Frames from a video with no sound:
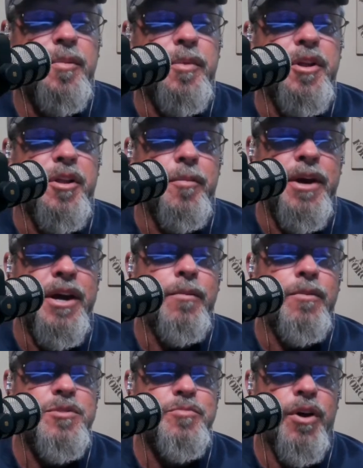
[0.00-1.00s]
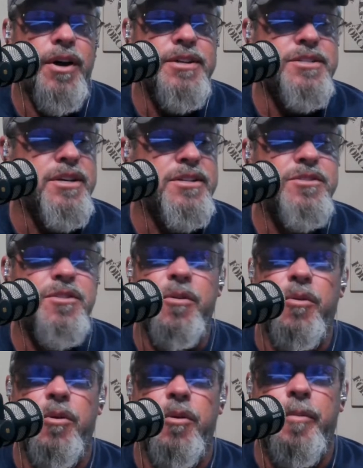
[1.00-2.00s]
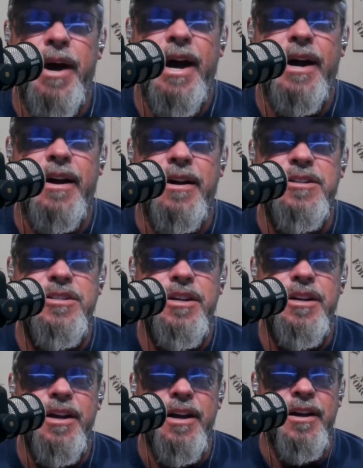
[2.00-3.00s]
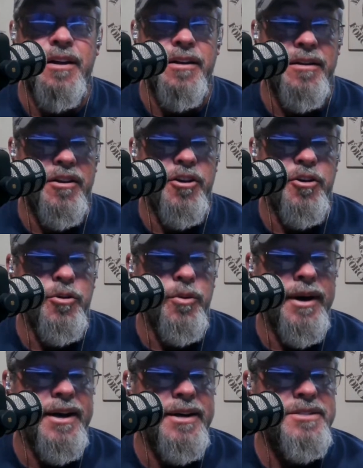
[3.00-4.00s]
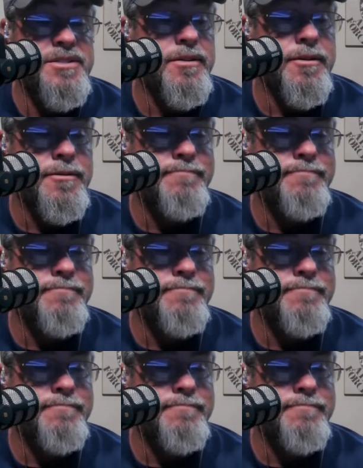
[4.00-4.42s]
but the meat was processed or packaged in the US.